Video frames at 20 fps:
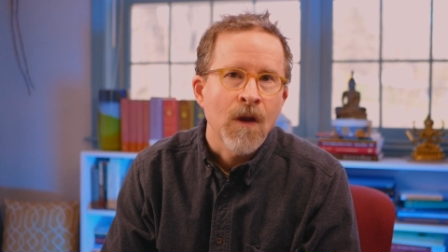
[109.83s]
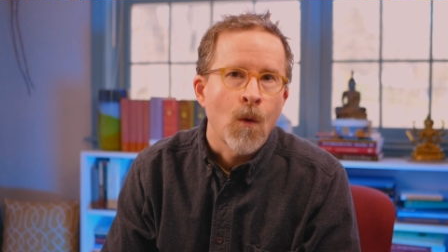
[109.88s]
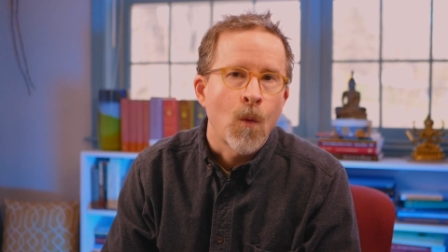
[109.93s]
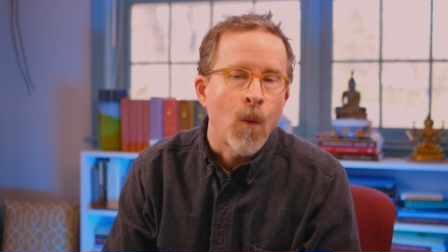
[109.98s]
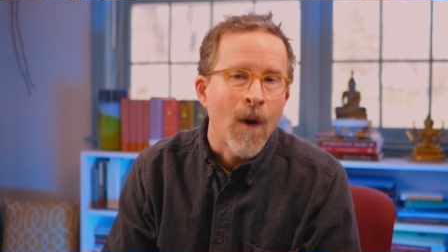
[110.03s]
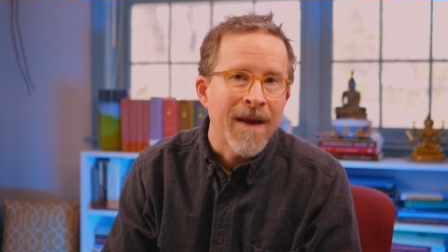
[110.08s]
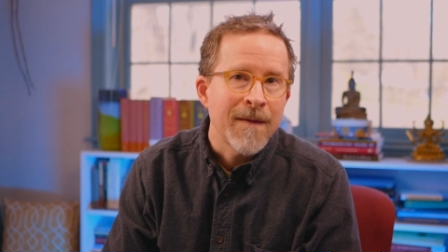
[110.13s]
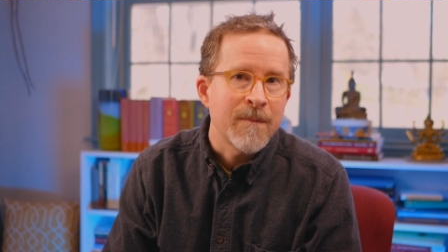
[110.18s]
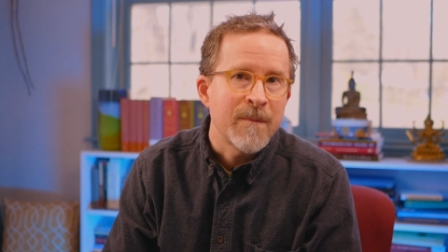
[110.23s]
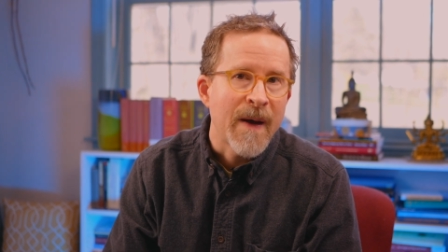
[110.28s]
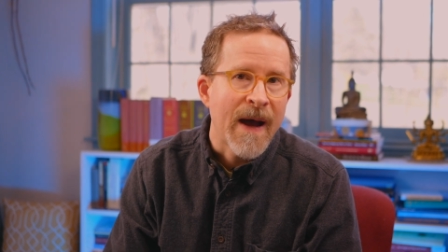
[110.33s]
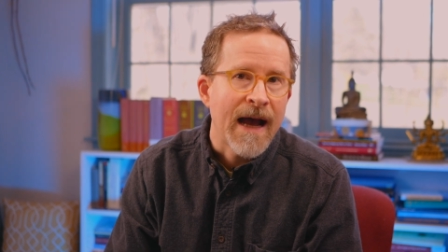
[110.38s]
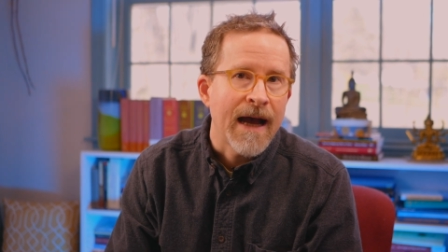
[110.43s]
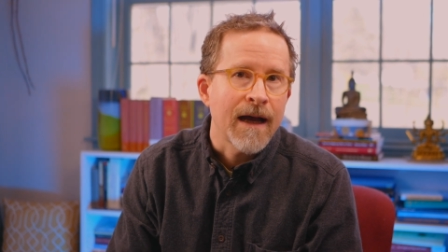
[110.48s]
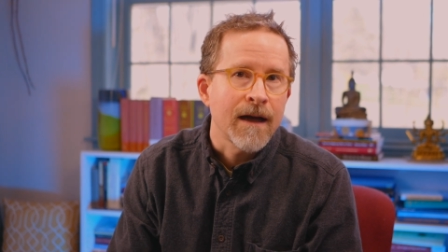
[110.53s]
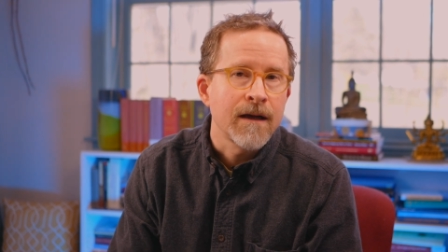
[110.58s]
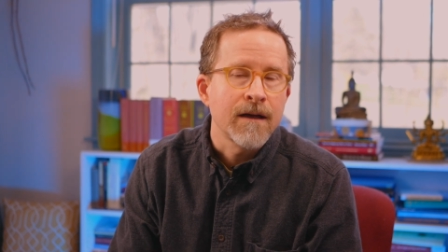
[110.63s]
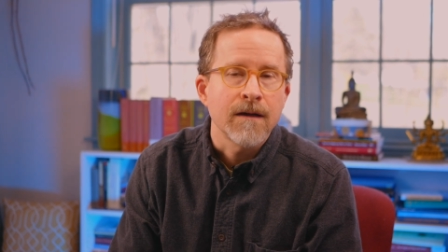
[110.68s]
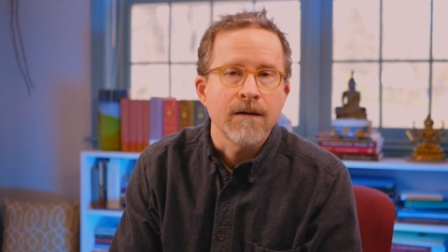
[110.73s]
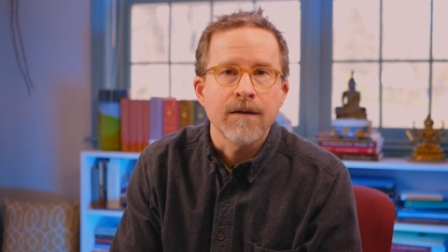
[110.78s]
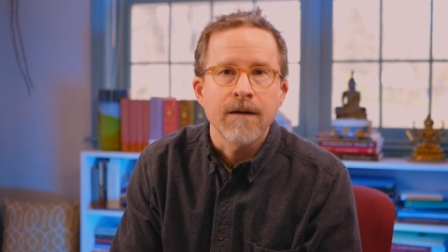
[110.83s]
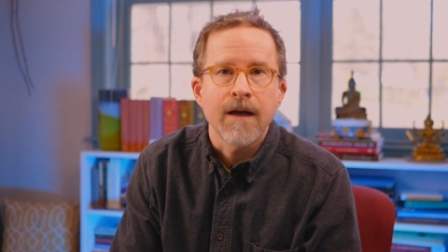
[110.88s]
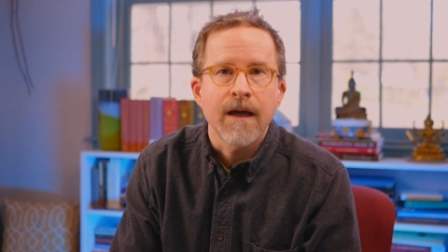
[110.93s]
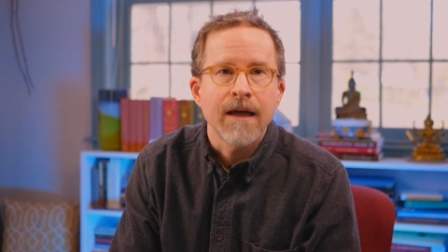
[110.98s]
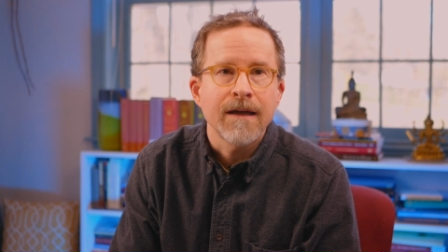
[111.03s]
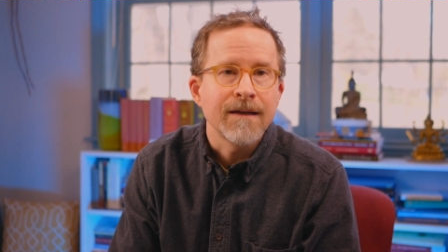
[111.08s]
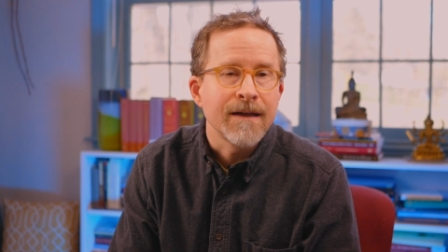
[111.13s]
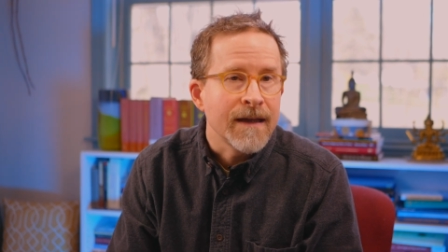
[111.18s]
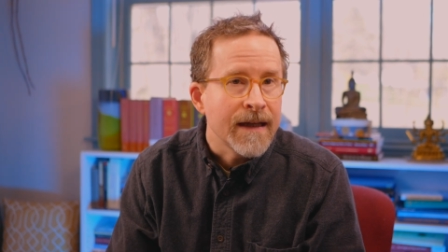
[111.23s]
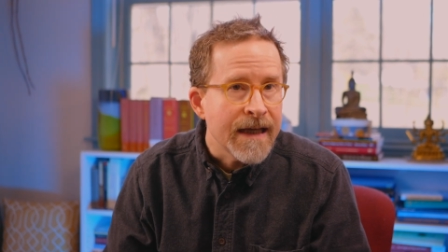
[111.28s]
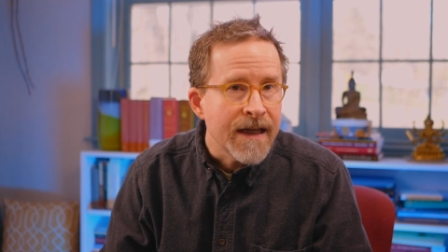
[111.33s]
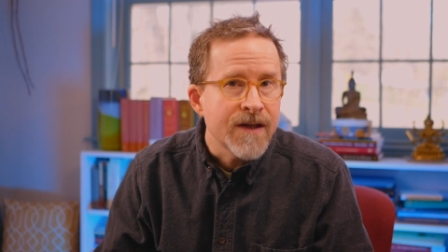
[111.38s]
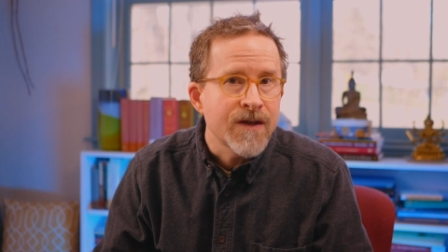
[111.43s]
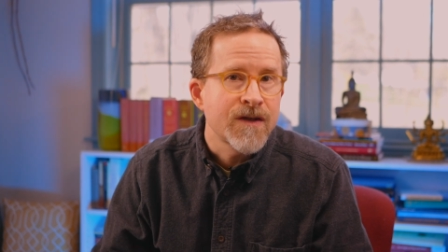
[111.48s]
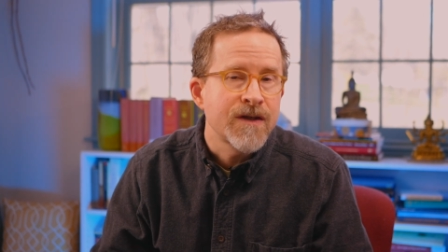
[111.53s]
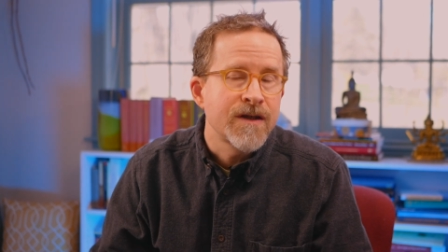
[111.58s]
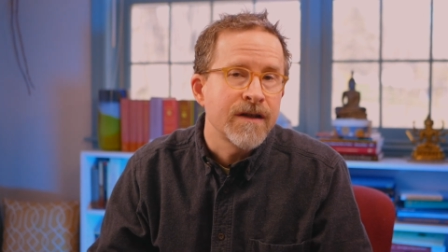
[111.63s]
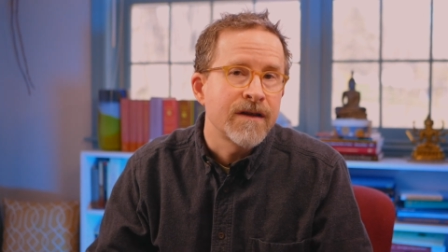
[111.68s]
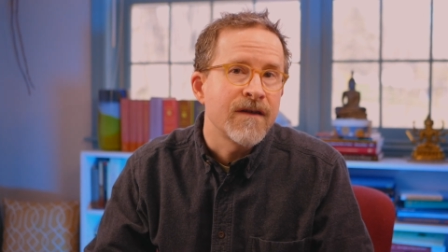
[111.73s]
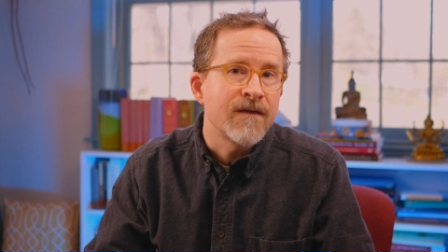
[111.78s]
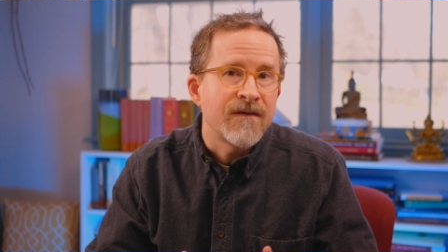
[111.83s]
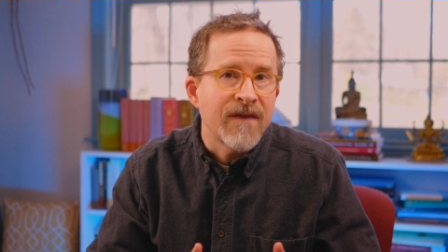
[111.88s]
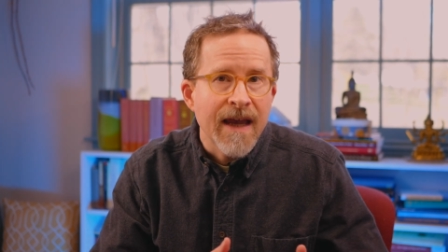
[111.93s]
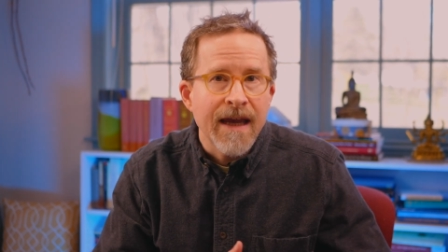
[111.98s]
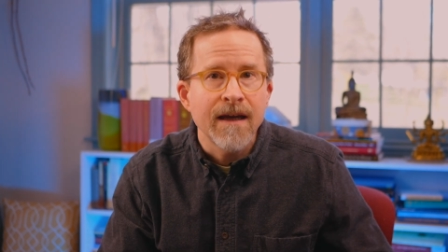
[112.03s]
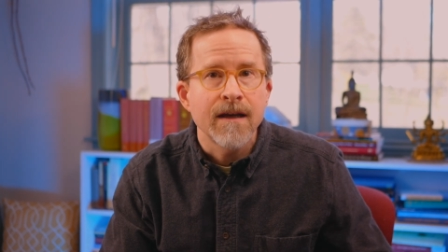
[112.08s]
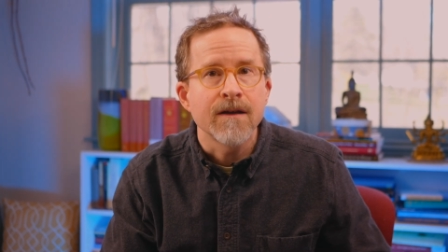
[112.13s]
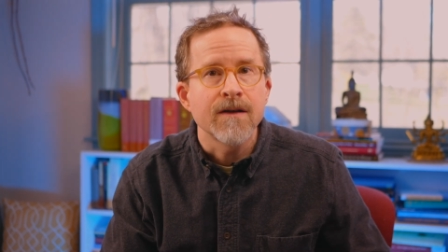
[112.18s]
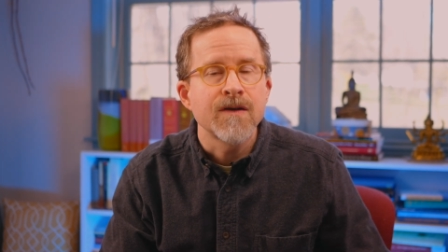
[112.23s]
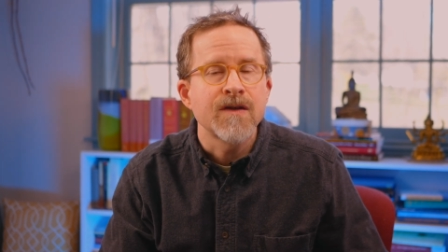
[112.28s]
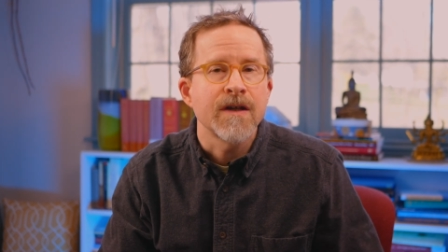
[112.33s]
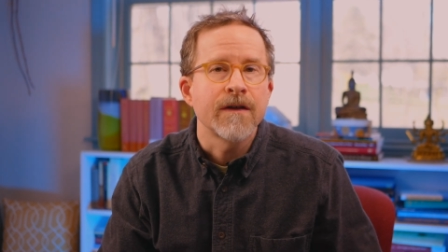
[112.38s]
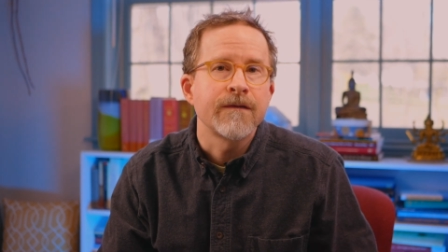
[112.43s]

went back uh, at least to the Vedas,